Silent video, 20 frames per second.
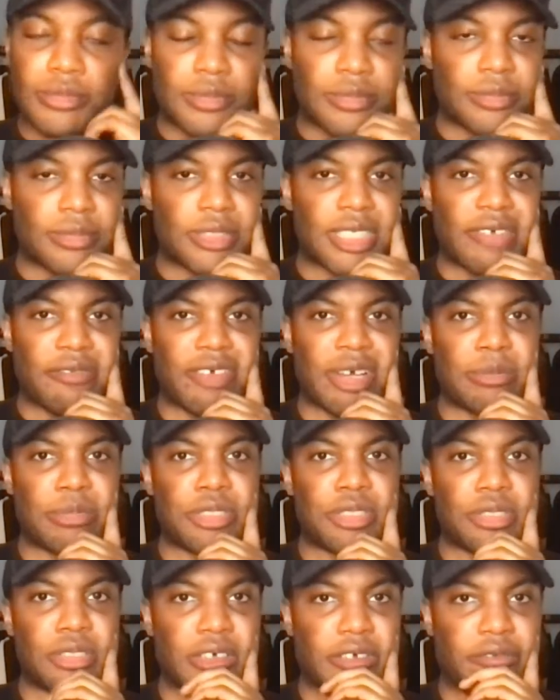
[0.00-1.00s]

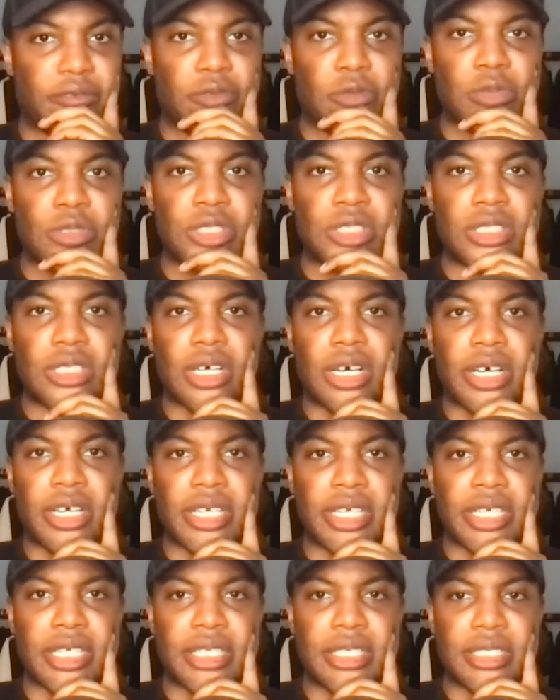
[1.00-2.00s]
Southampton, I thought,
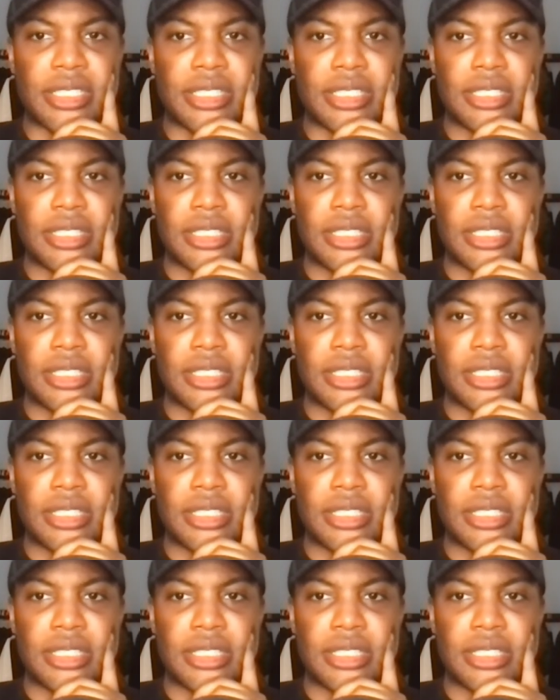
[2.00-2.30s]
started